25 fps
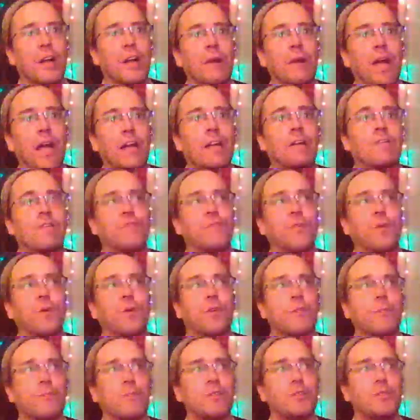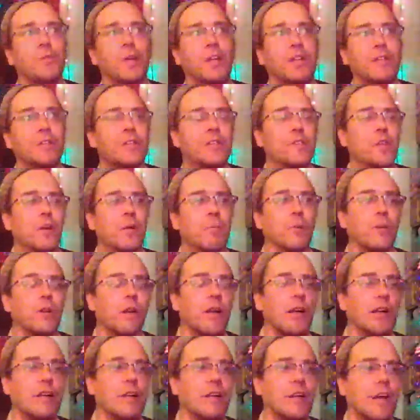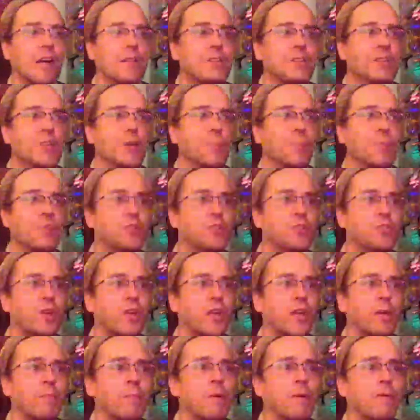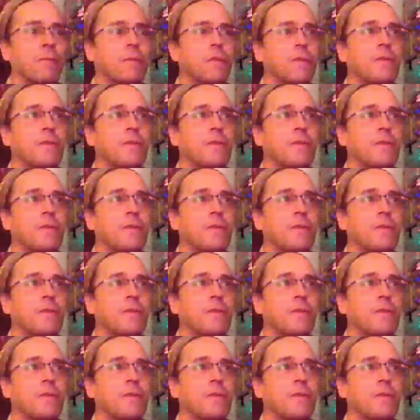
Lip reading: back and forth between sober and non-sober stream.